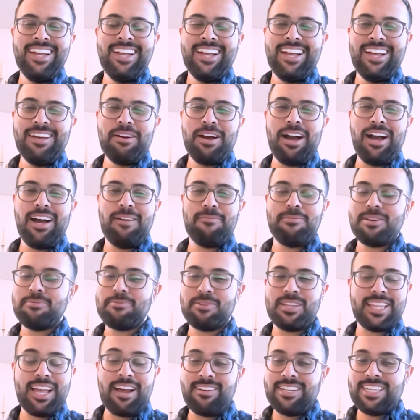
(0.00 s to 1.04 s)
But
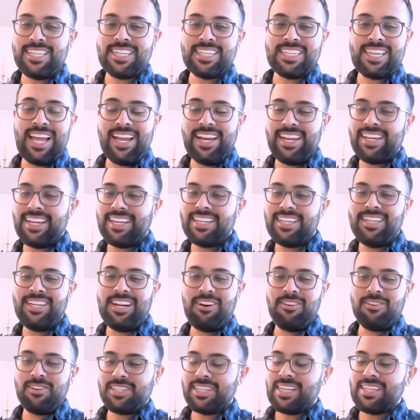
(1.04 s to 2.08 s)
that was exciting. And,
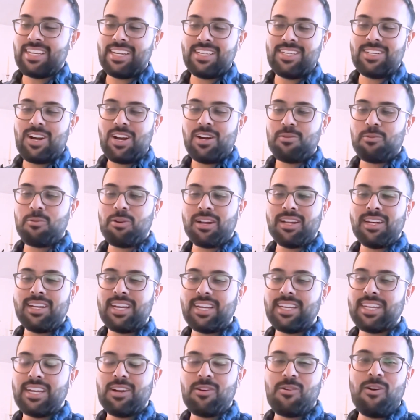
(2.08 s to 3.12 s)
since I started working at
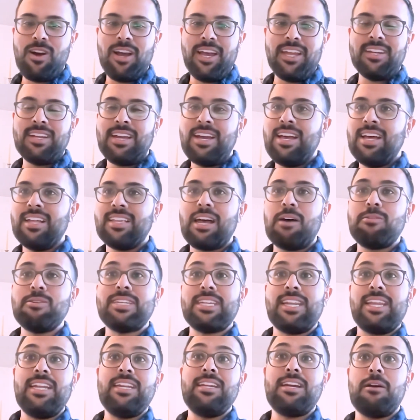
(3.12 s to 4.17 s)
Gitcoin, that was an
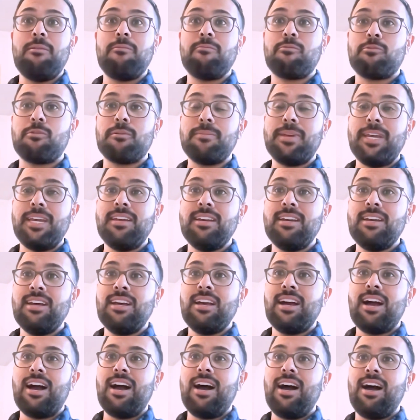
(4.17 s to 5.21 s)
income for me.
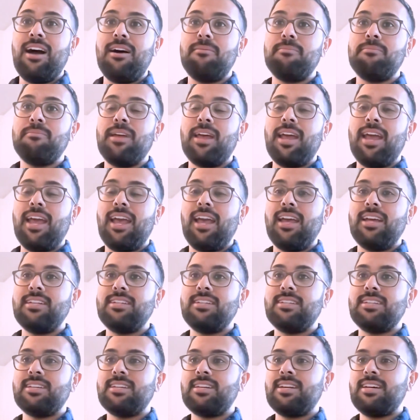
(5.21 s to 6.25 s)

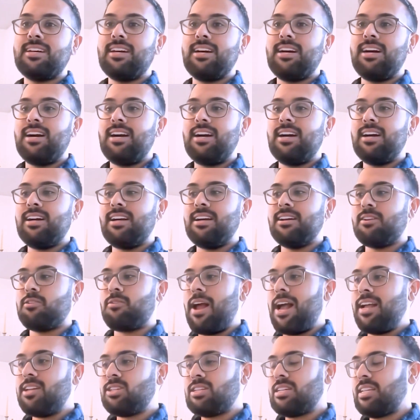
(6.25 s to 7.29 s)
And
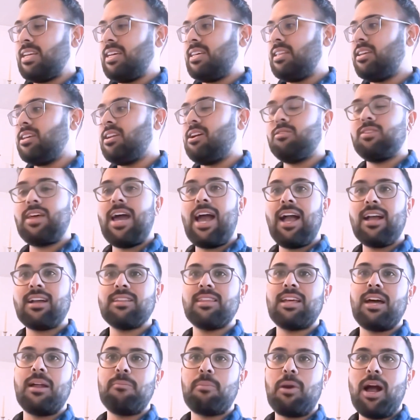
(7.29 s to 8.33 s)
gradually, the
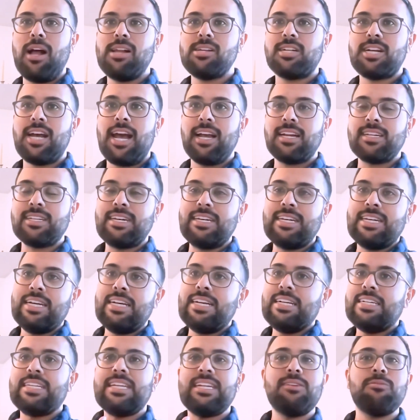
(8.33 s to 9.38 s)
hackathon project
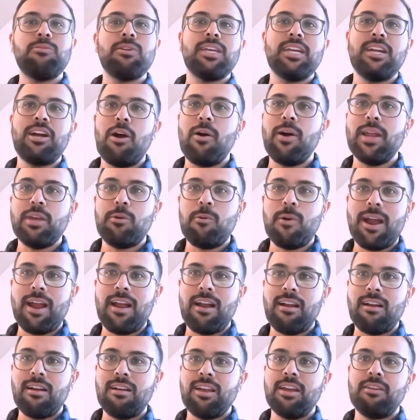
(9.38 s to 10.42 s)
didn't really go
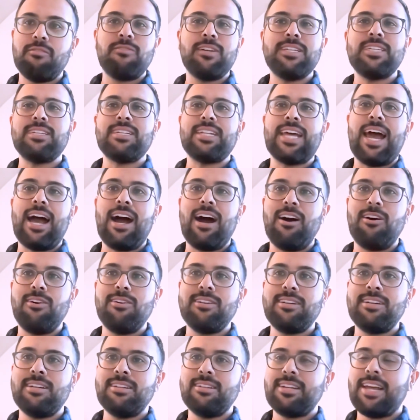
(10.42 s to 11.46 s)
anywhere. It fizzled out,
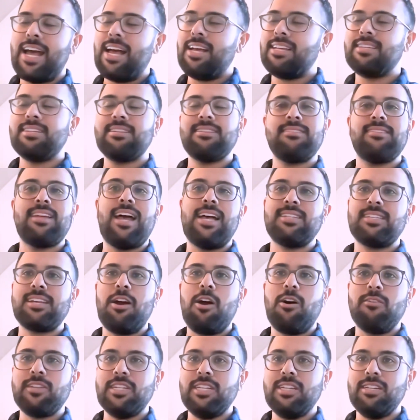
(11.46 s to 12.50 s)
as they
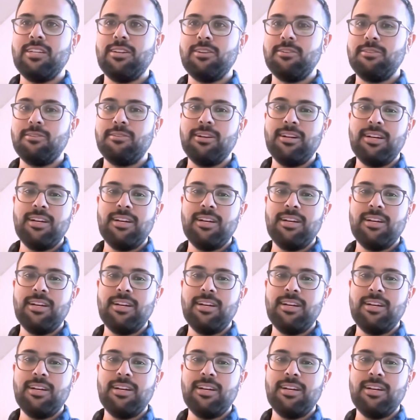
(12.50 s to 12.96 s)
often do.